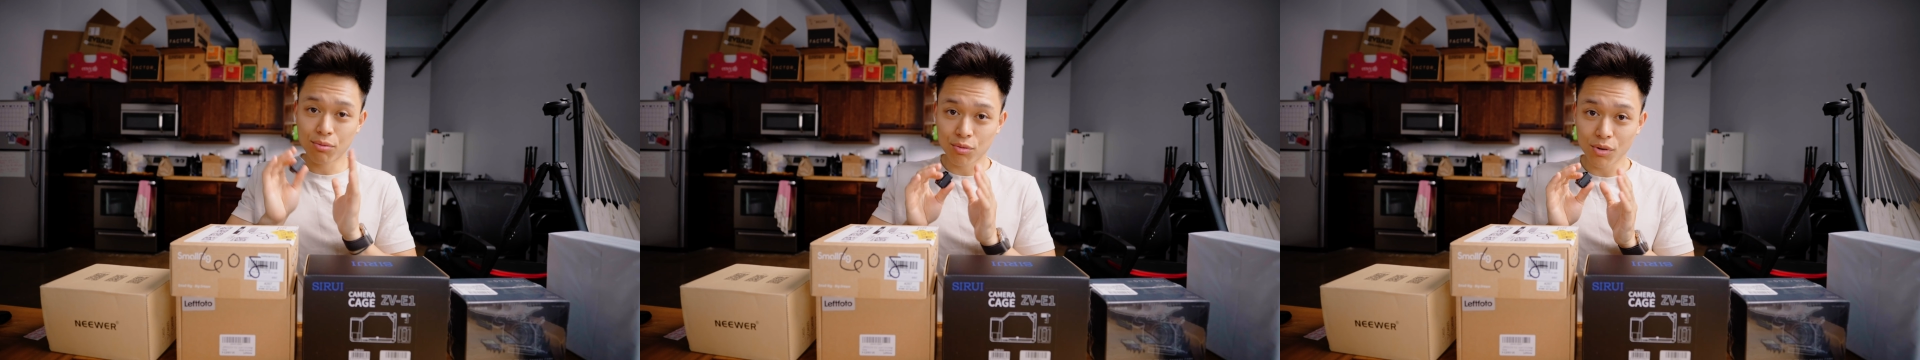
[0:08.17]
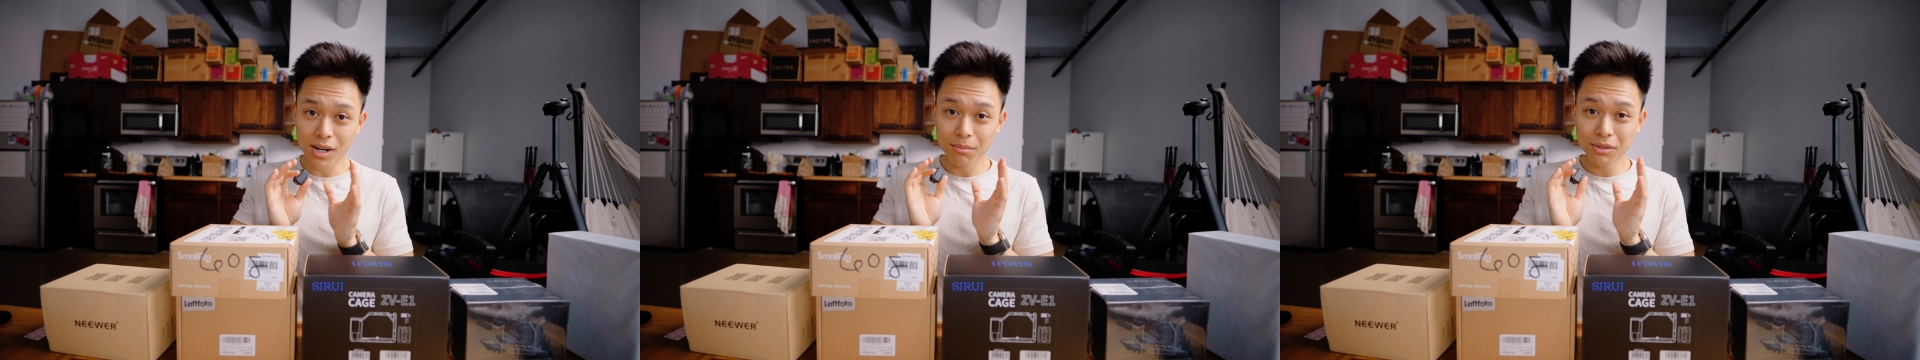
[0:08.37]

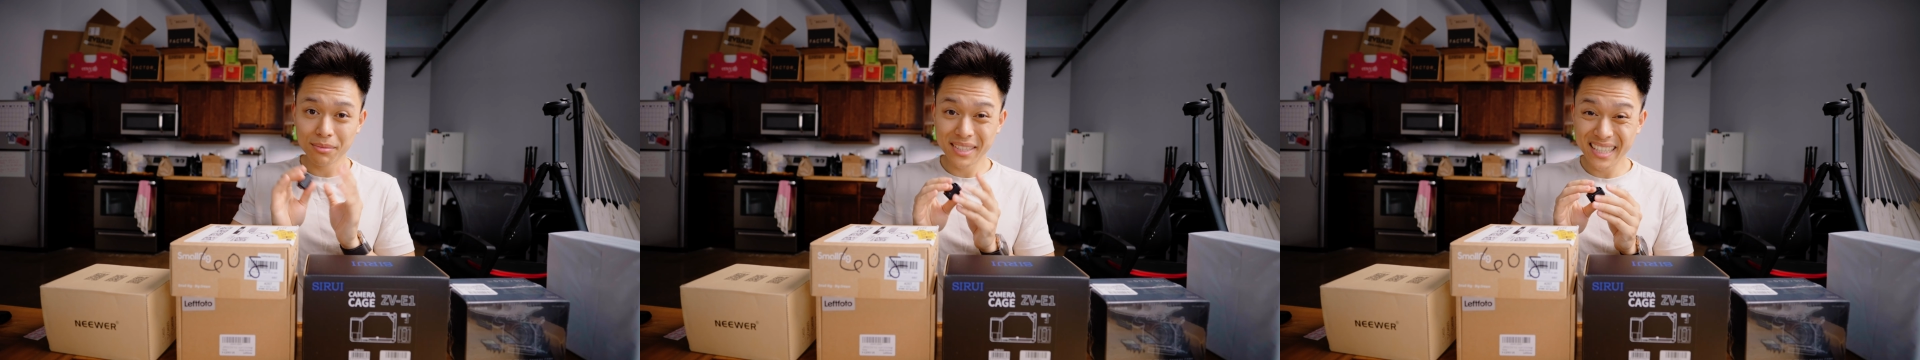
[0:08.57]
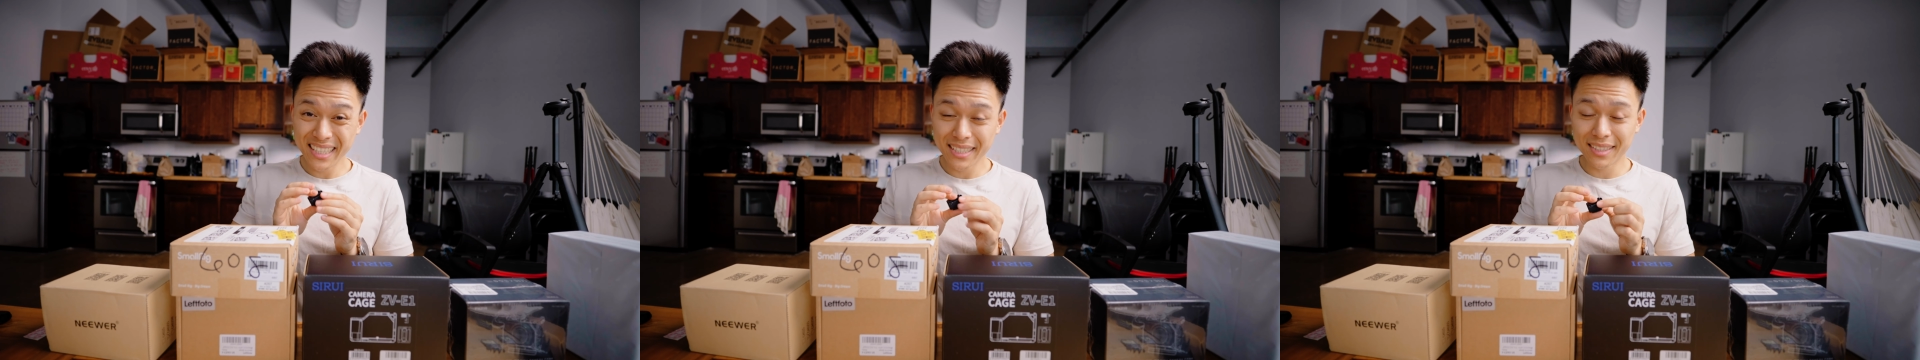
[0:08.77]
problem
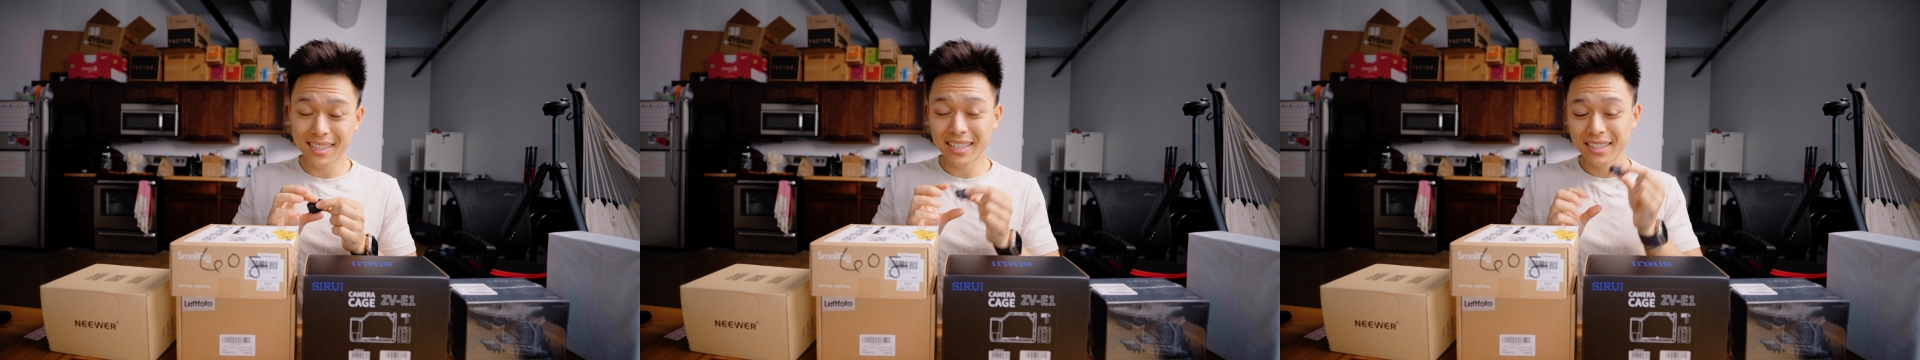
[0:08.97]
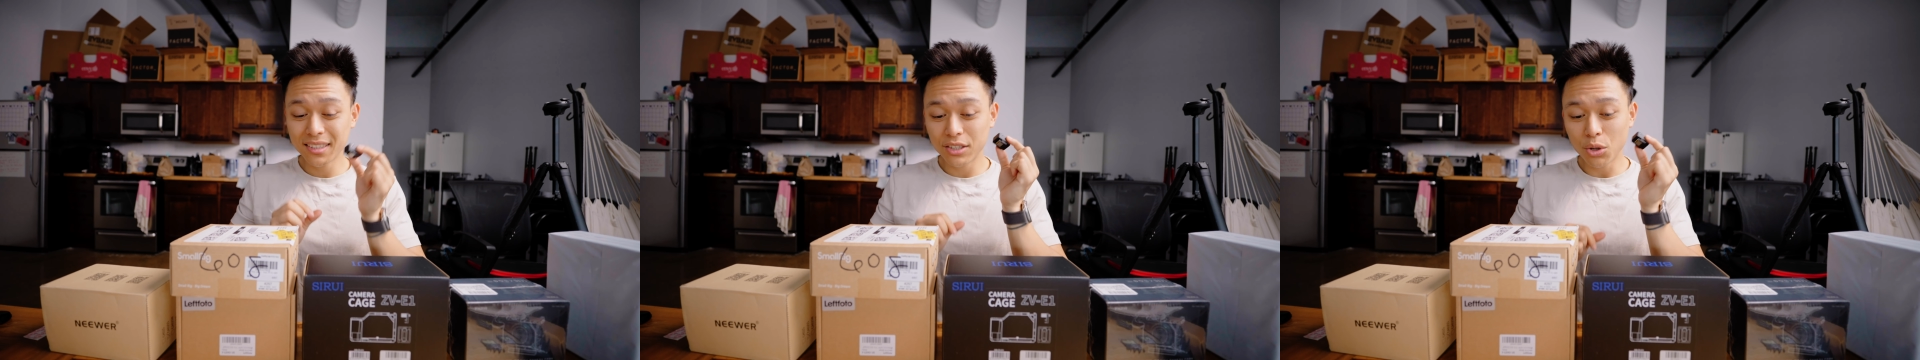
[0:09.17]
is that
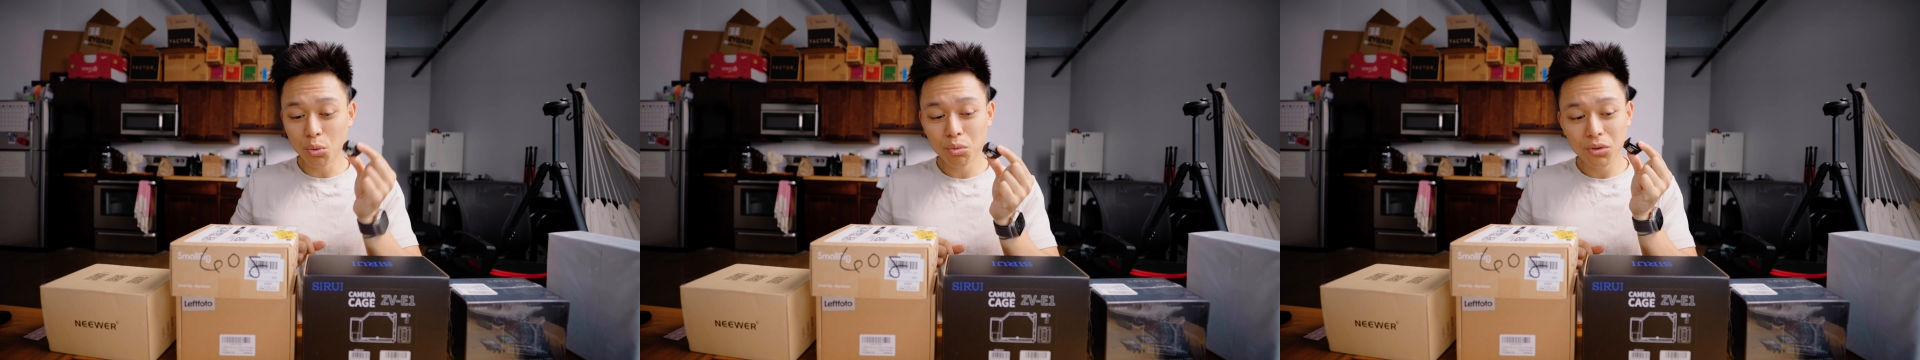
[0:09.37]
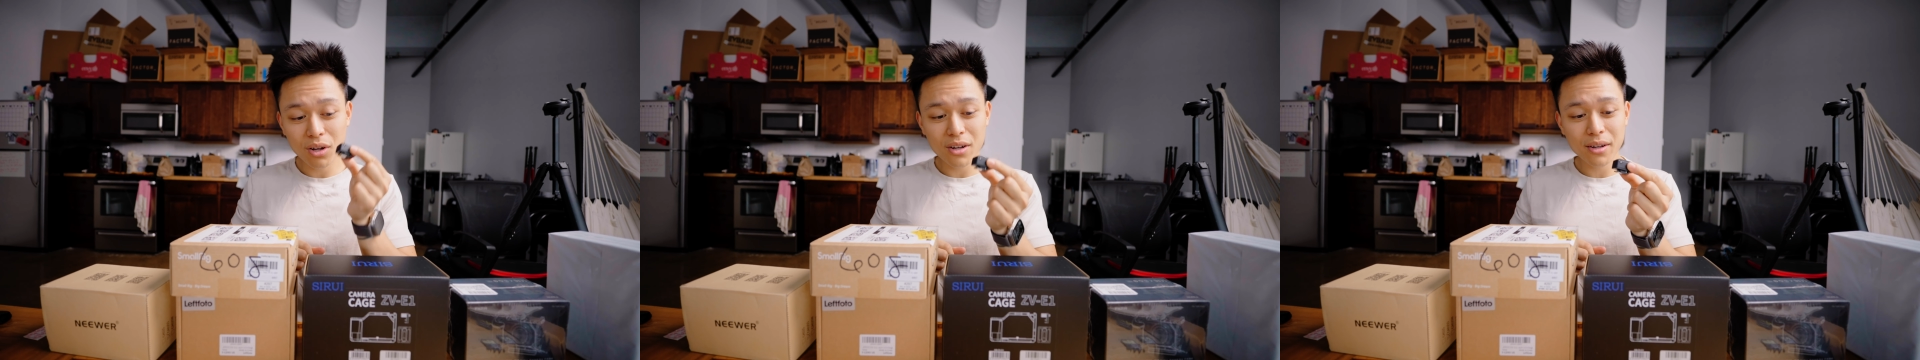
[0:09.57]
it no
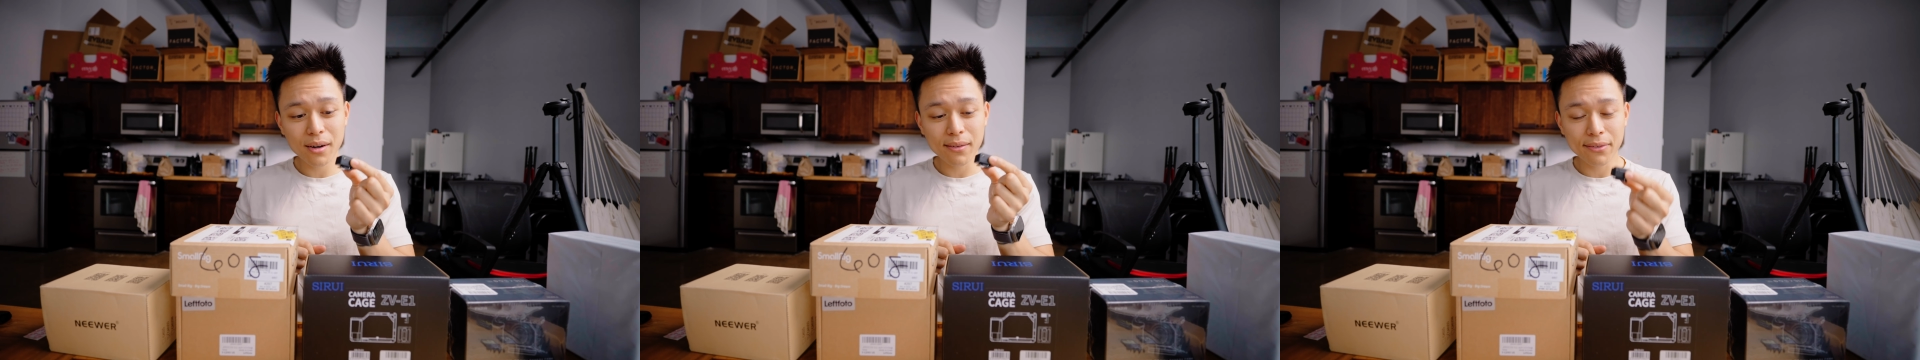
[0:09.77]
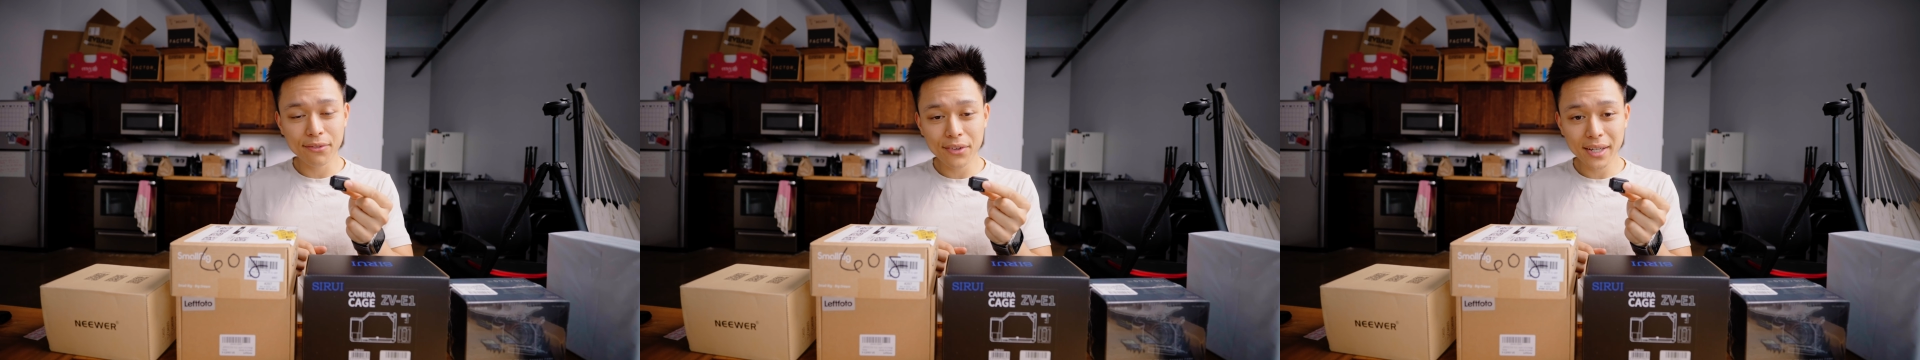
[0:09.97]
longer
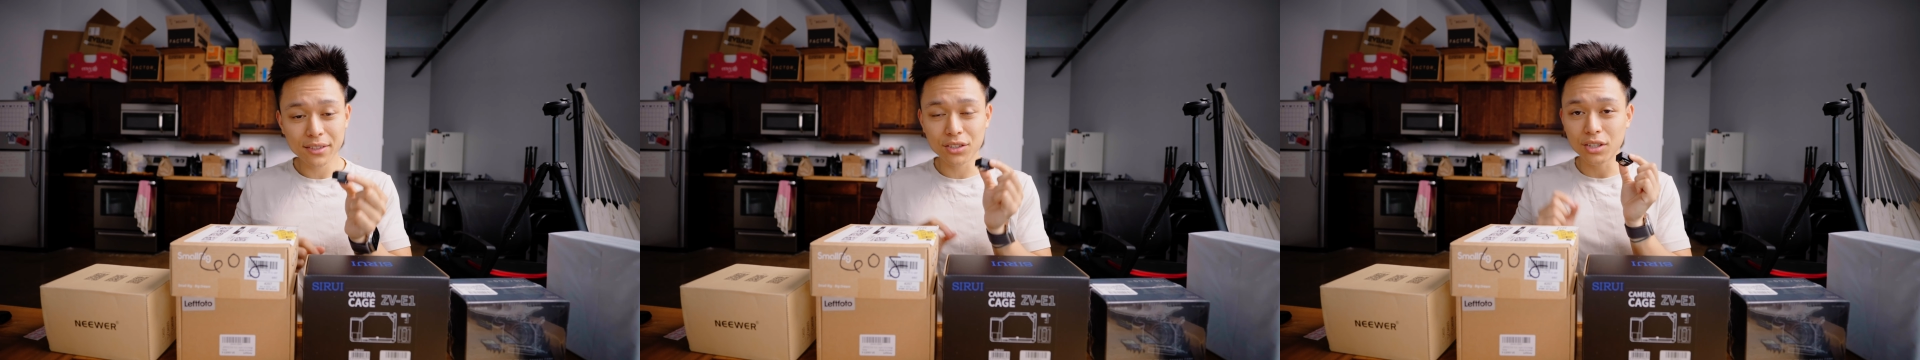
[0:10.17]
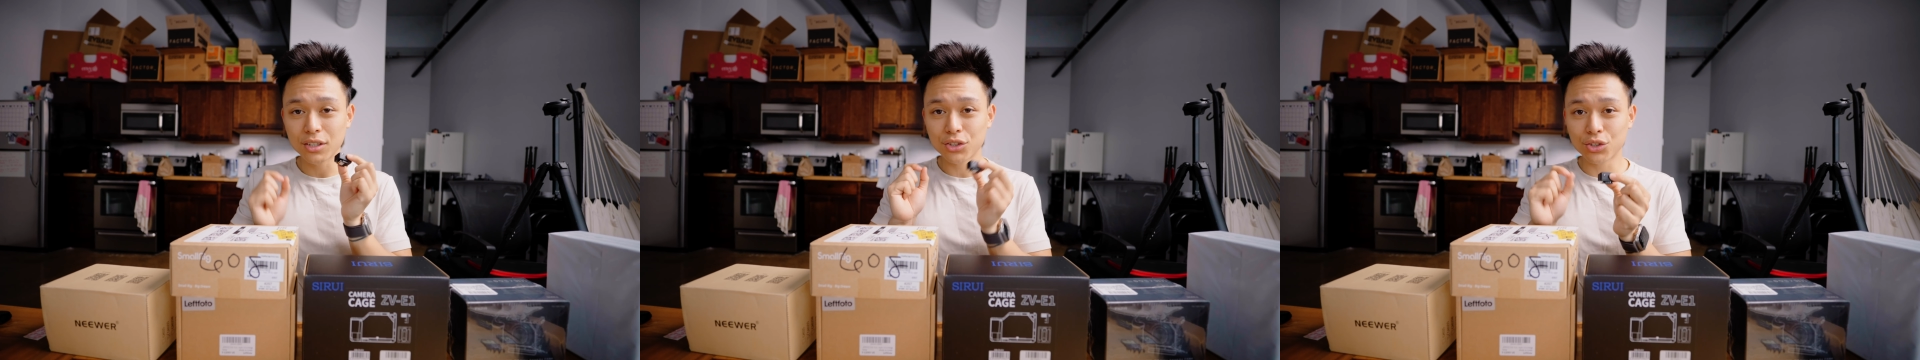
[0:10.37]
fits